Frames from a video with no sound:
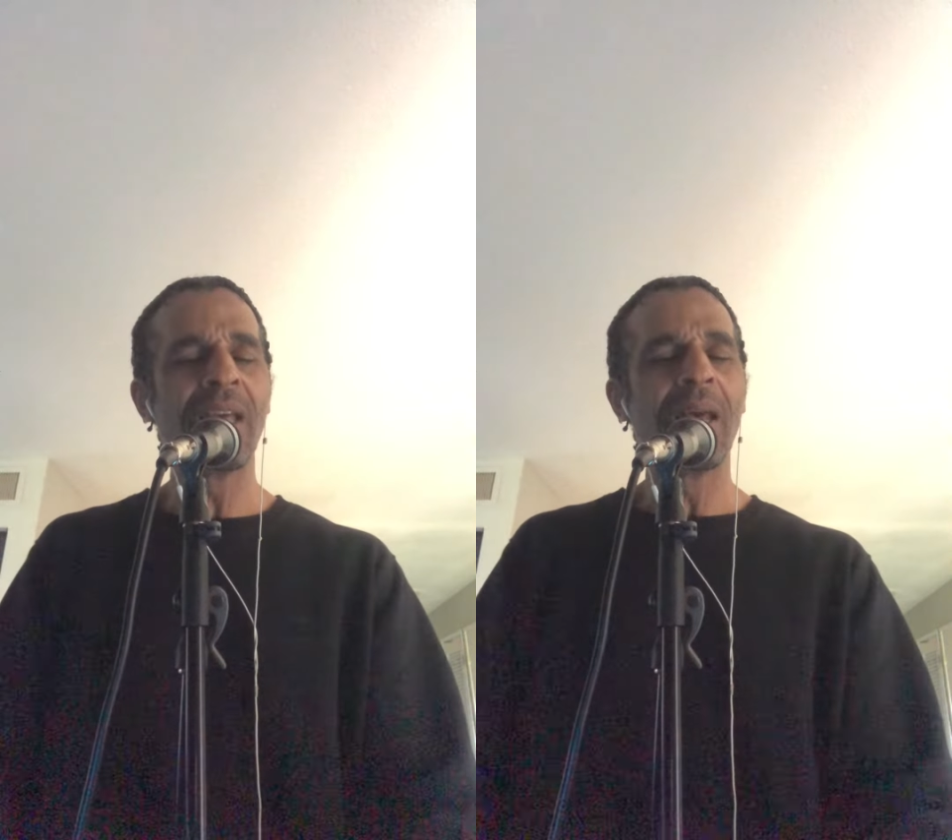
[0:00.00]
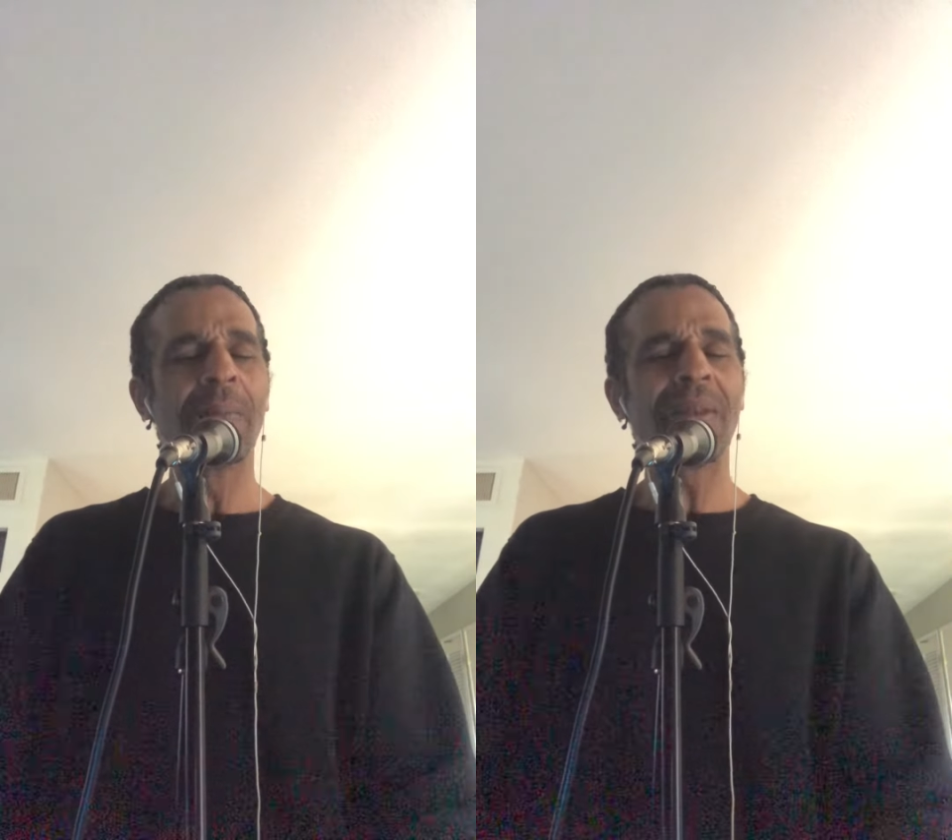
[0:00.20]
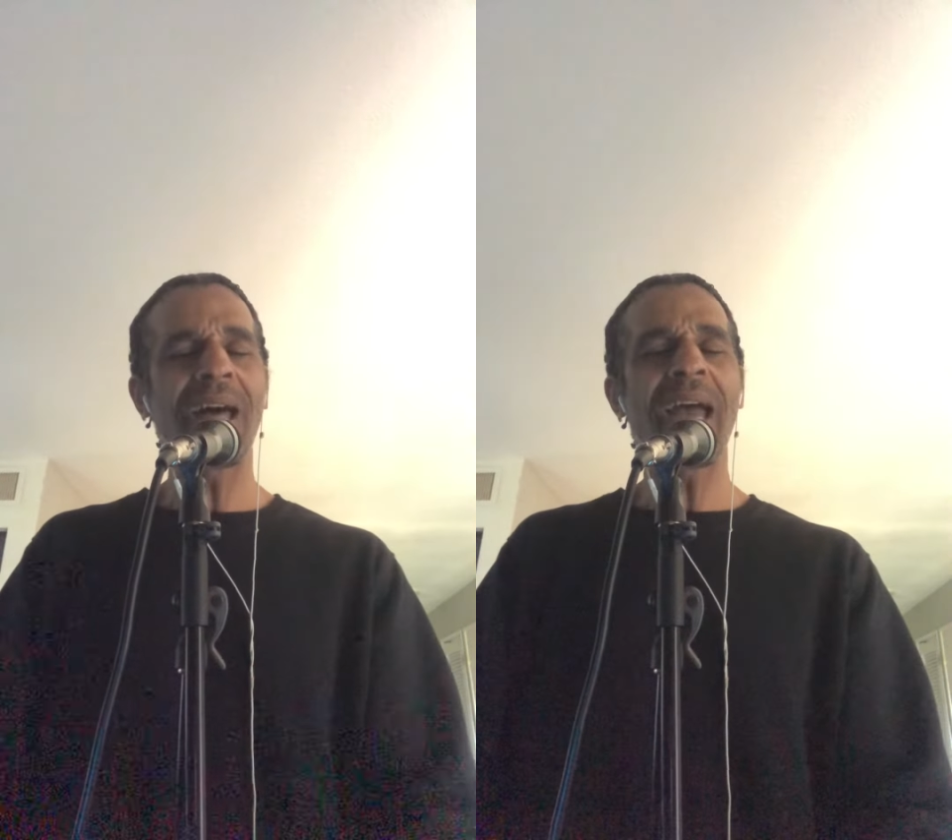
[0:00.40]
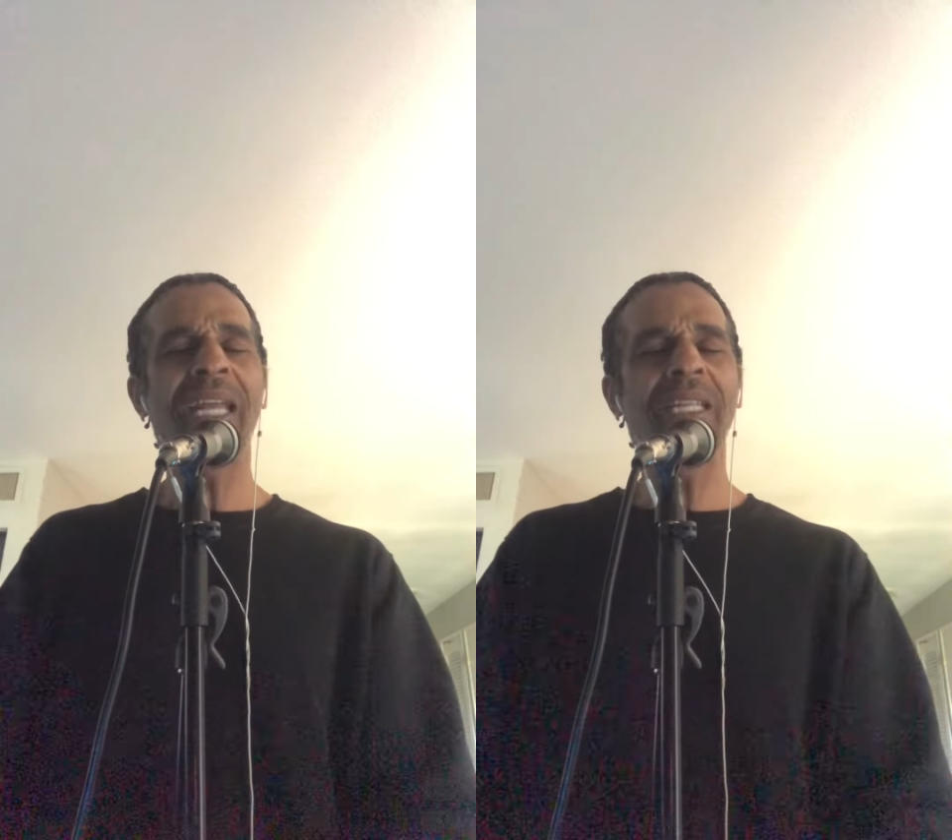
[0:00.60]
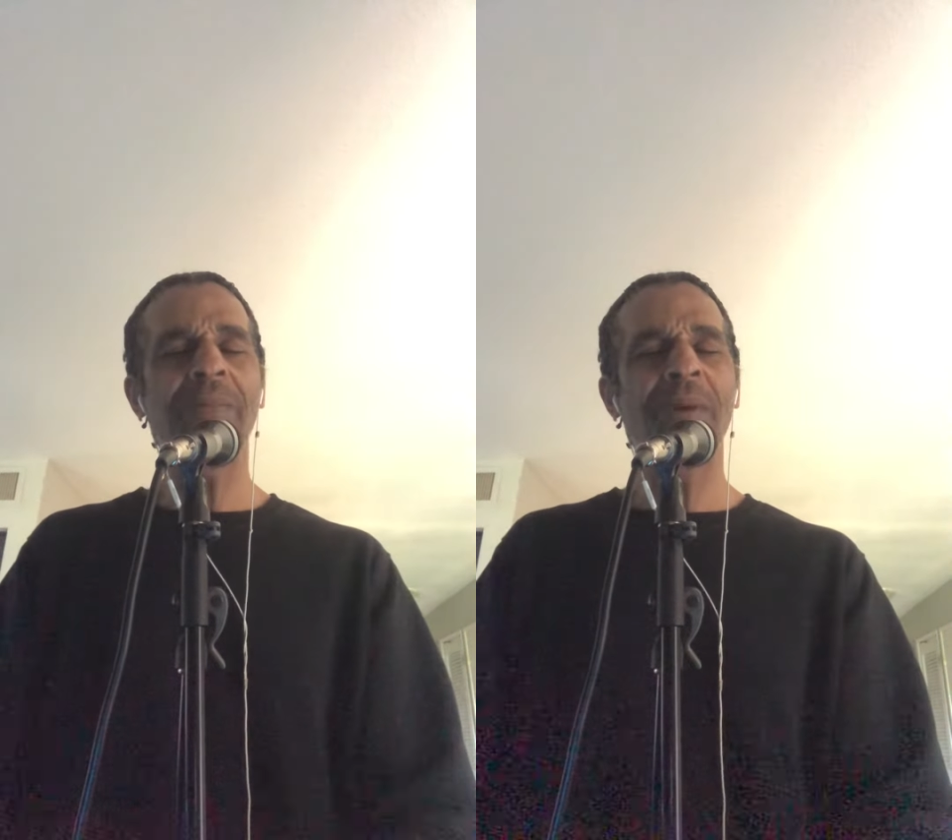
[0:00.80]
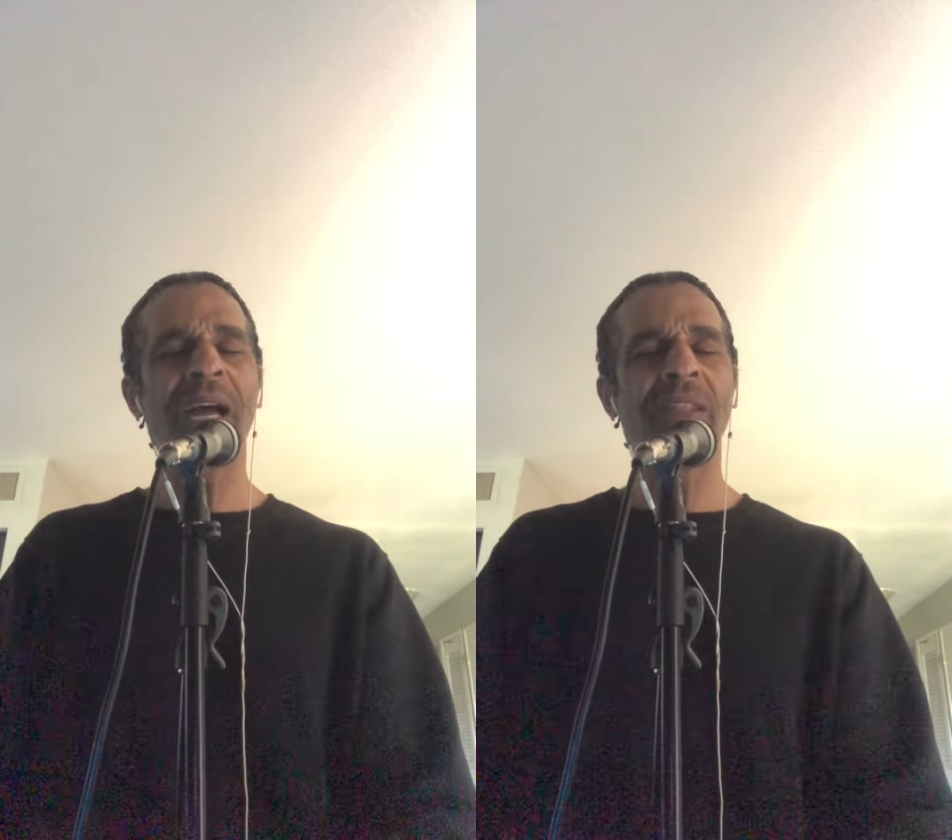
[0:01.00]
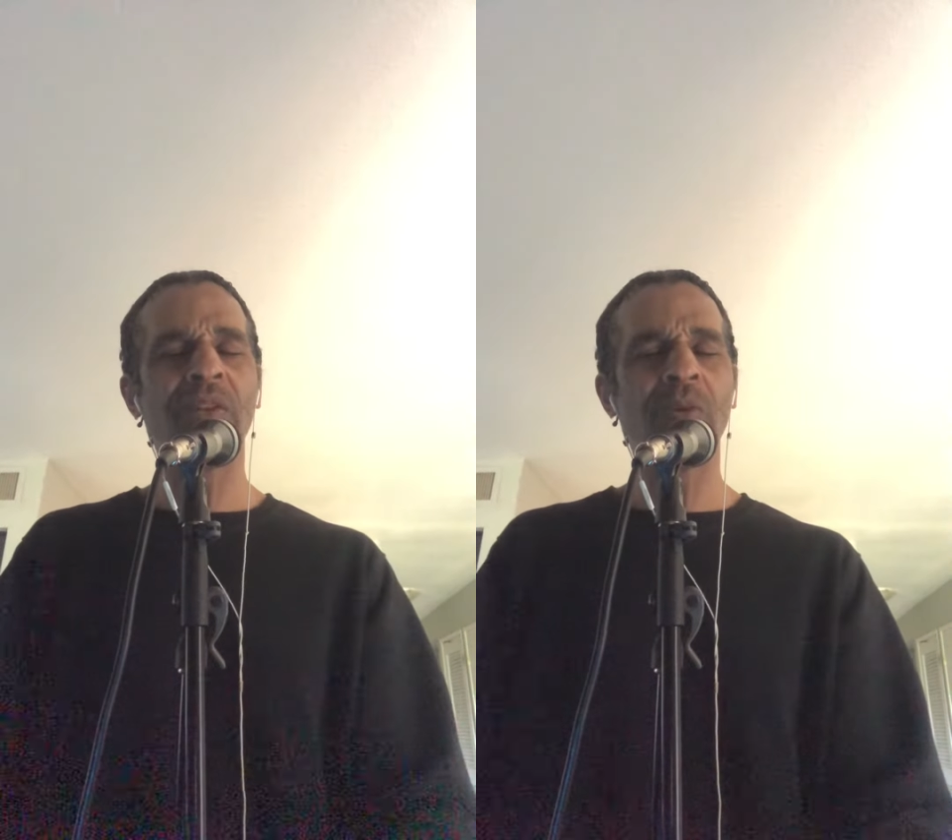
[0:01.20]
blinded by the